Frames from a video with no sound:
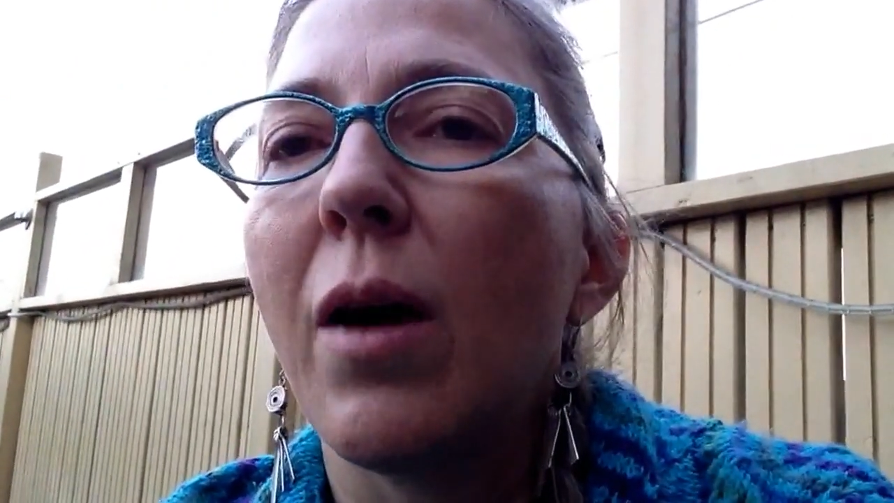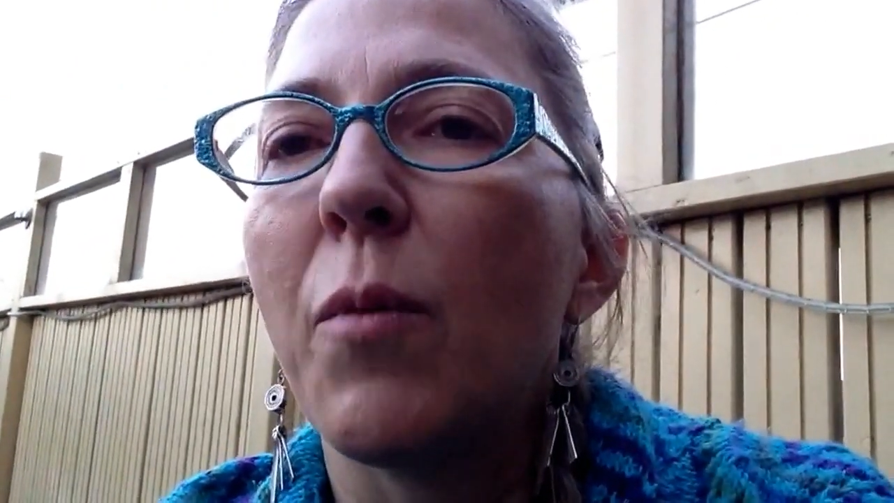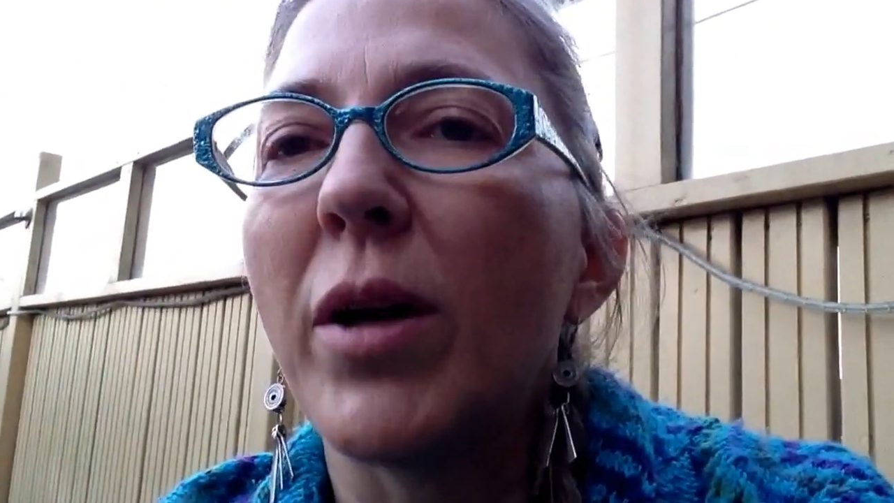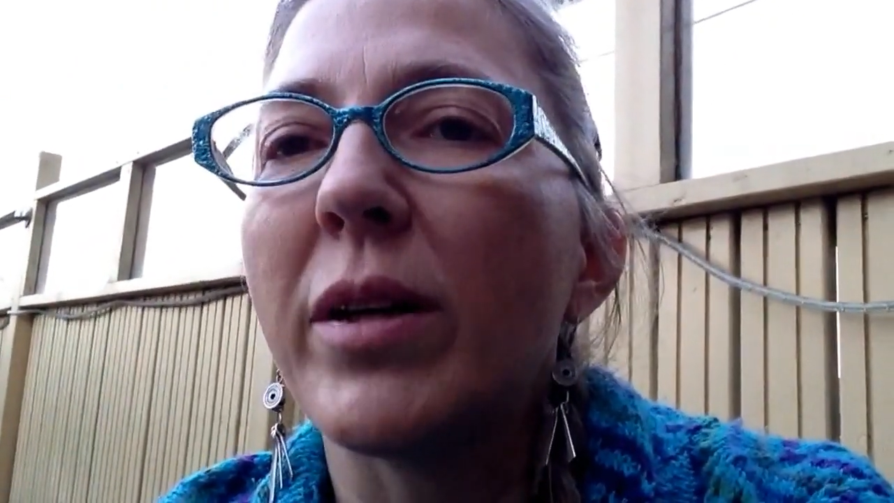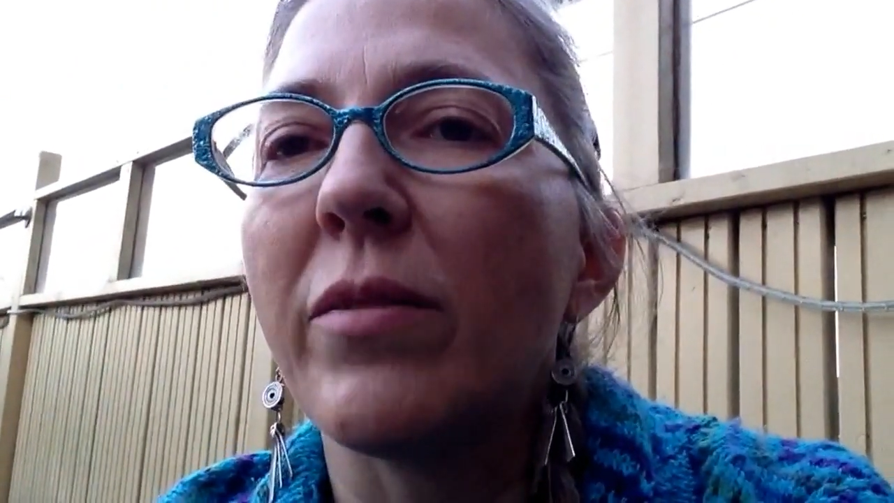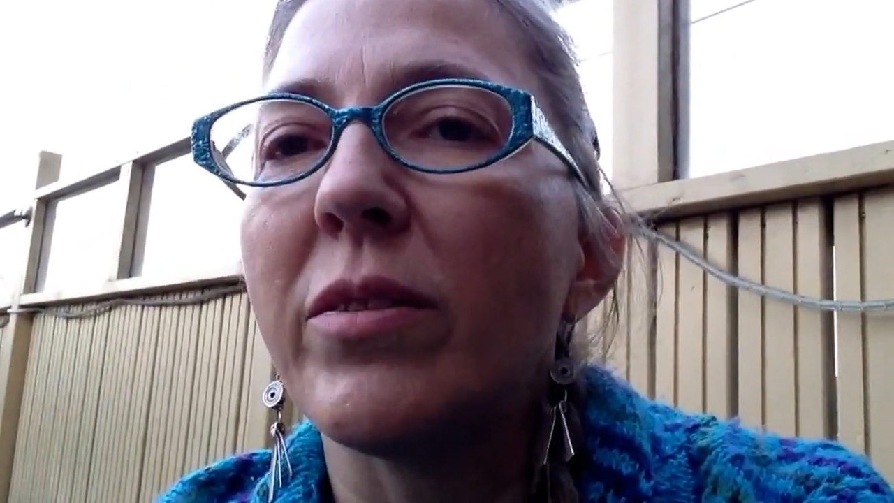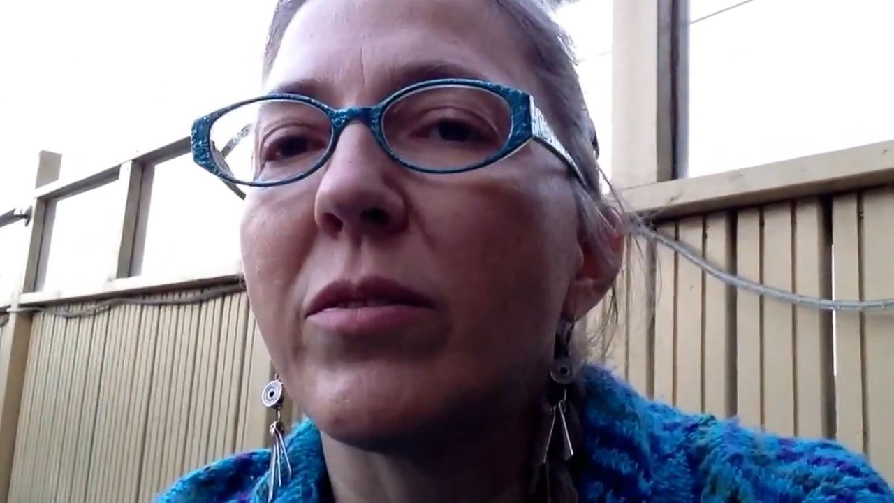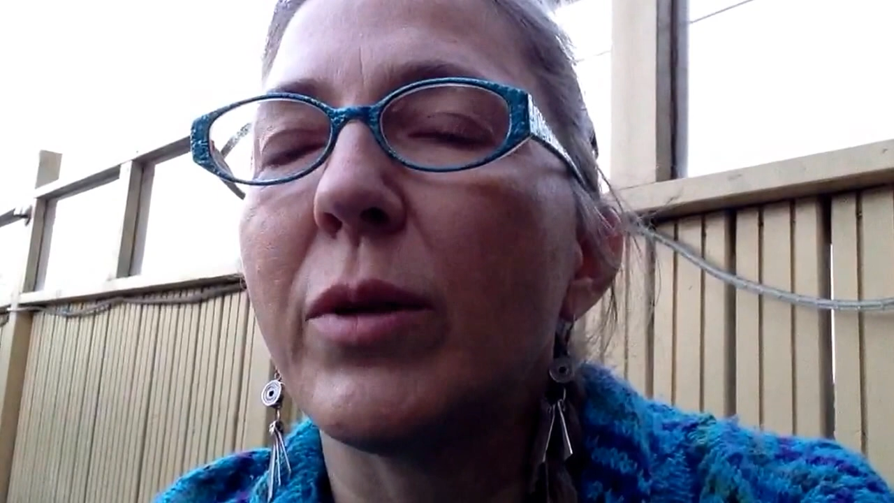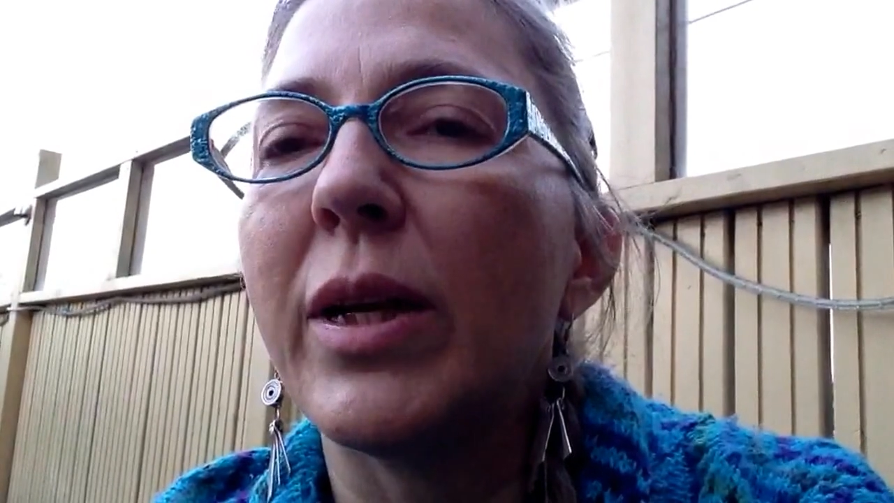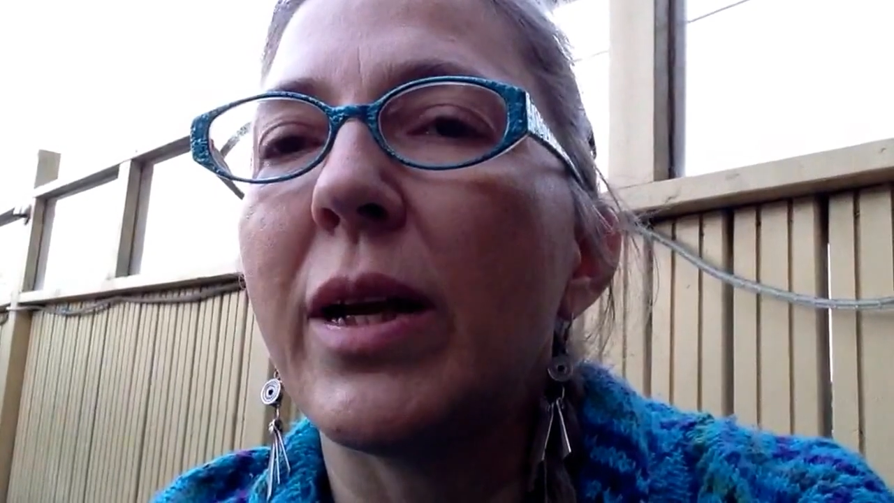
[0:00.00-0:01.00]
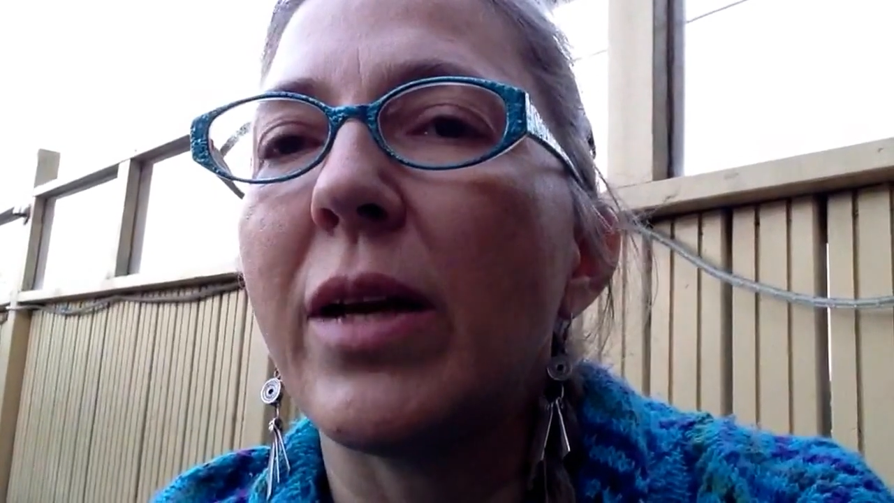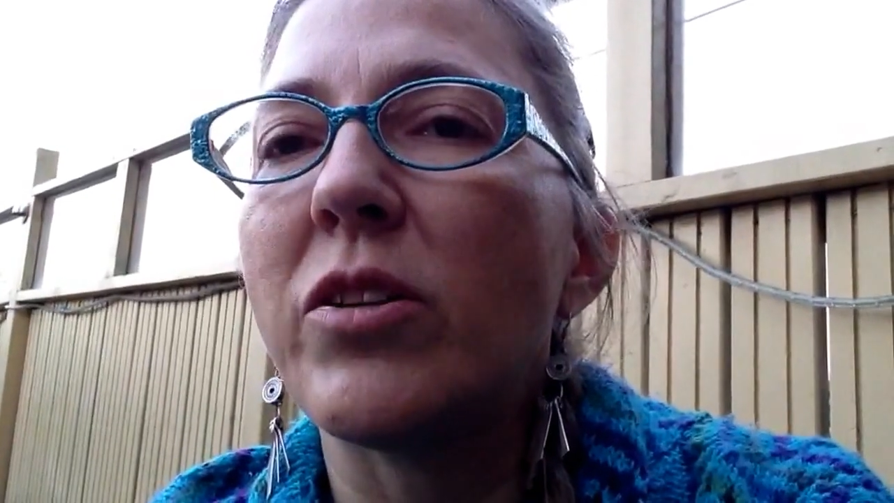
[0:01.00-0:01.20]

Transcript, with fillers: I walk down the street and I